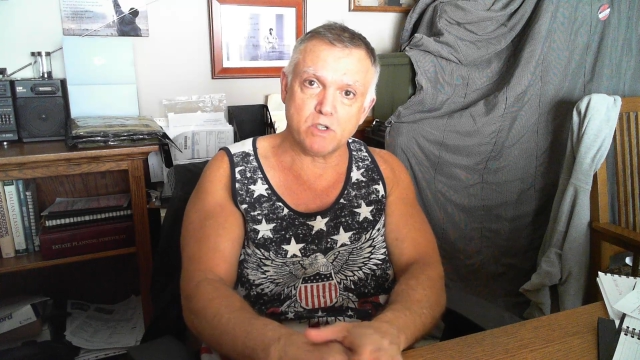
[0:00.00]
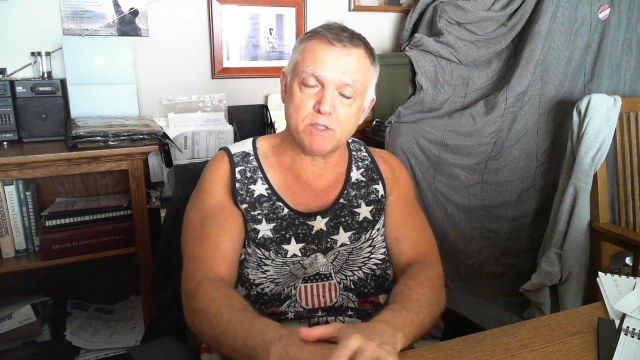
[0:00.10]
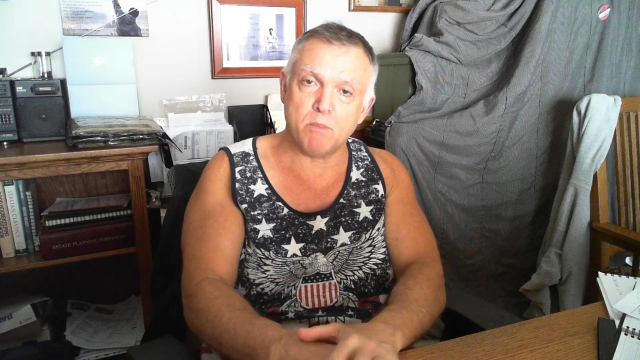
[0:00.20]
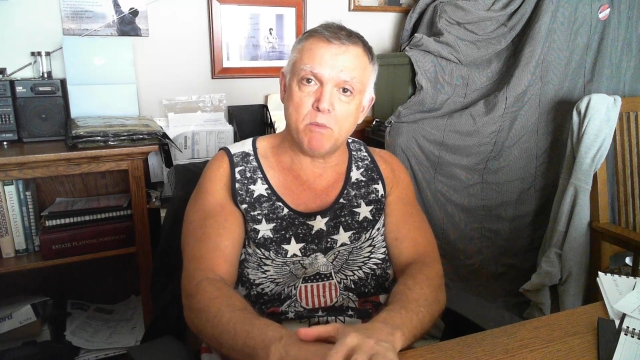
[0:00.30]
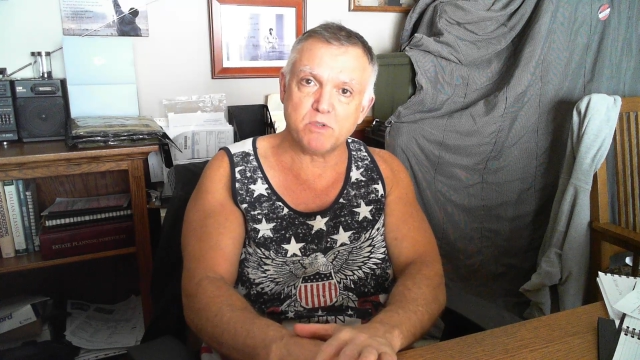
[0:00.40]

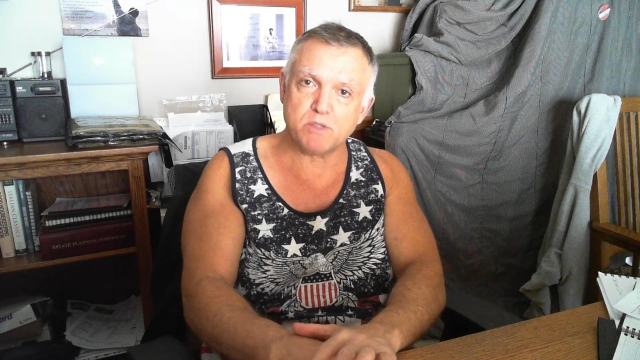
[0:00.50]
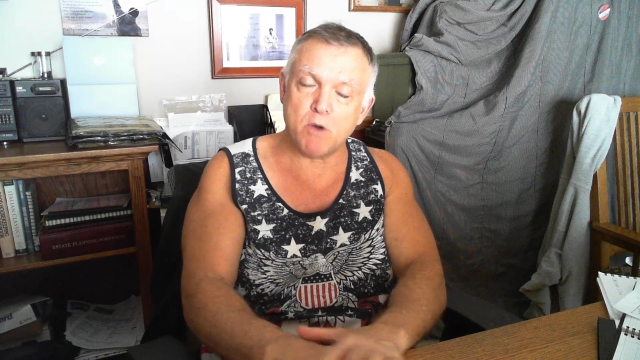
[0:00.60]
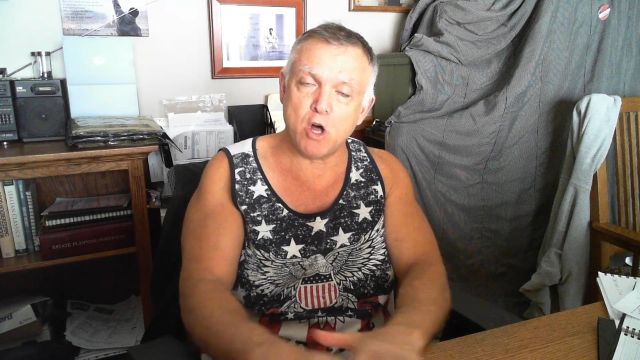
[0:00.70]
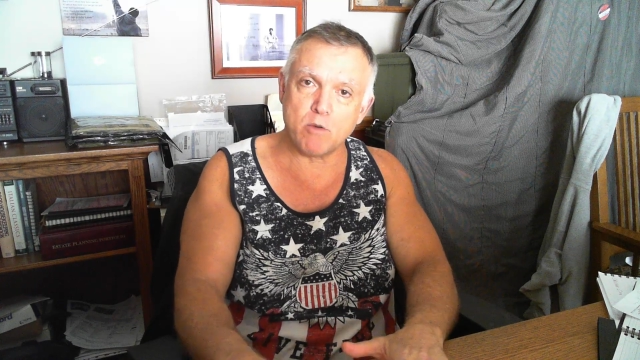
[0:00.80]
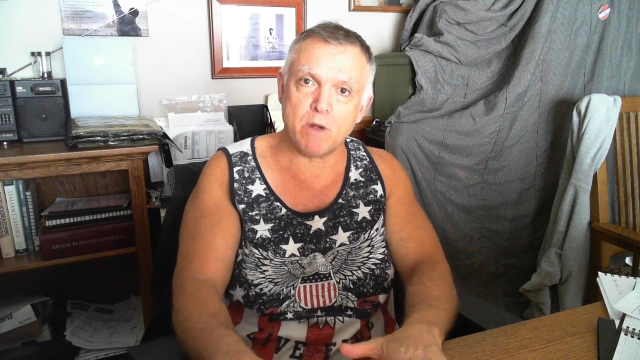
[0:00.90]

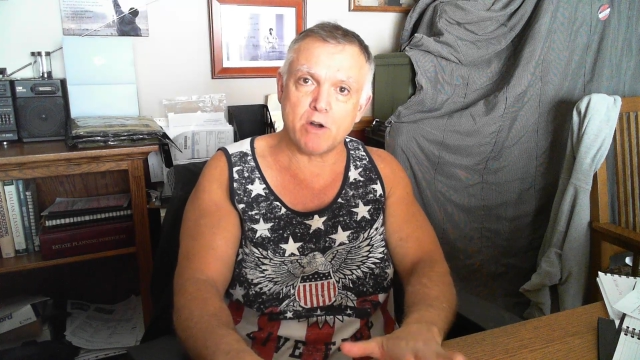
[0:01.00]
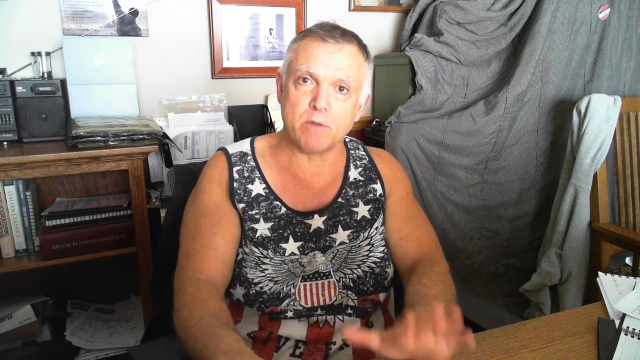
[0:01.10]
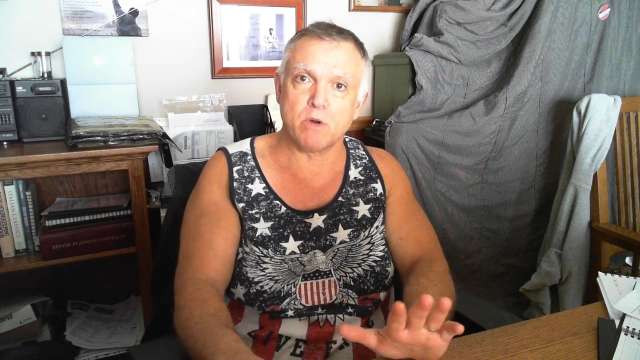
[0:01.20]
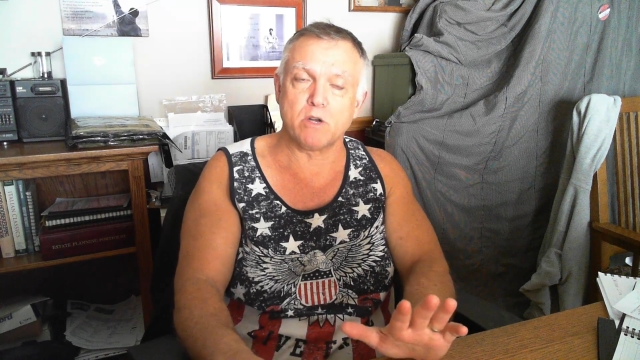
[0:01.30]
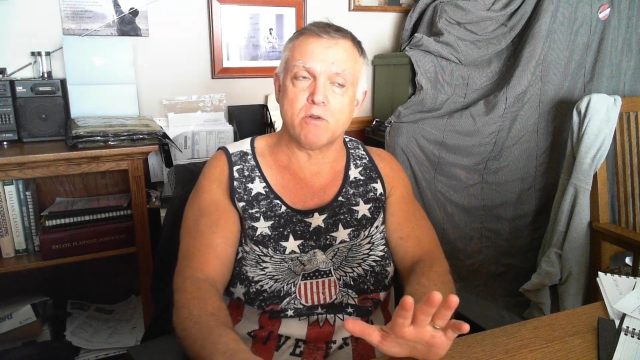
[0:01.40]
smaller amount of
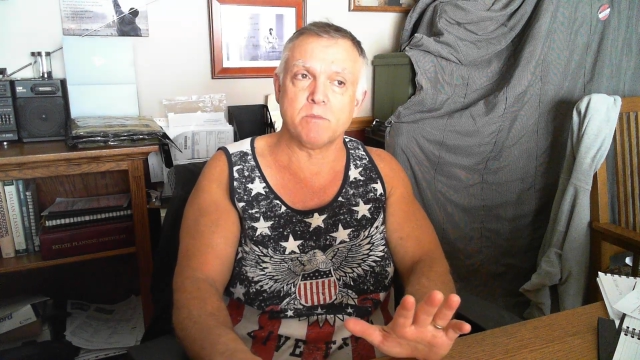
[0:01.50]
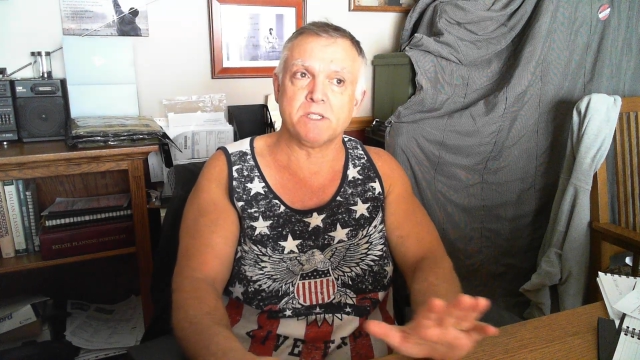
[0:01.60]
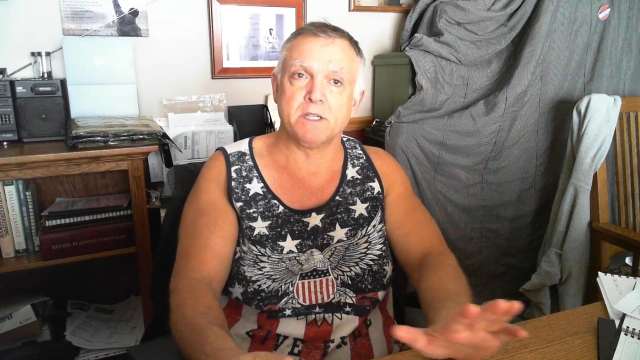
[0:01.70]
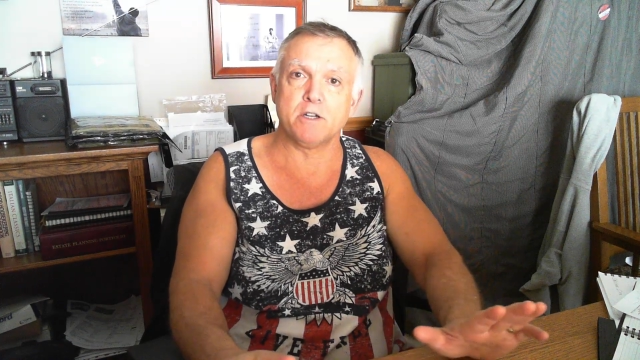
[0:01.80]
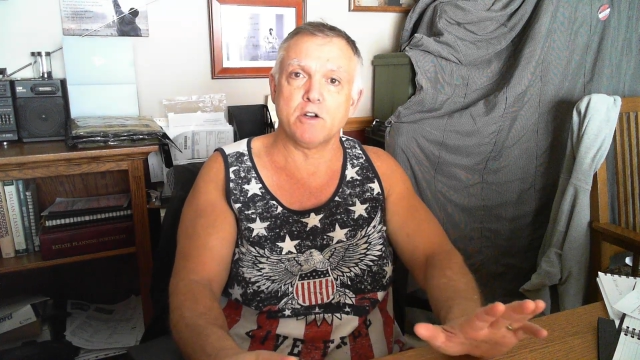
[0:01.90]
breadcrumbs
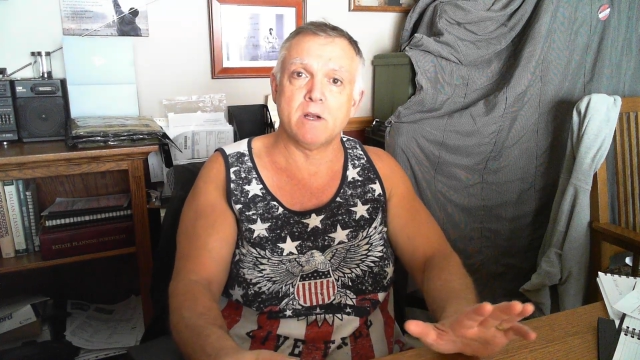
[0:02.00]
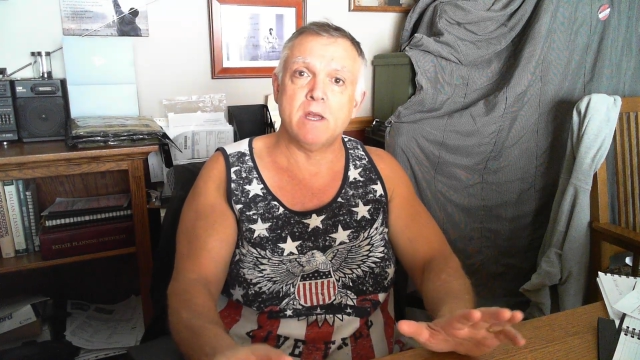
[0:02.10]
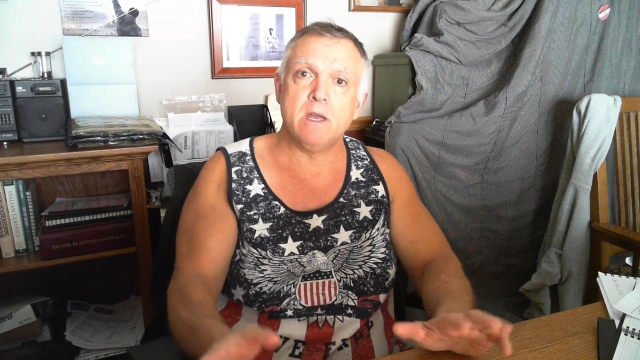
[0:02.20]
in there.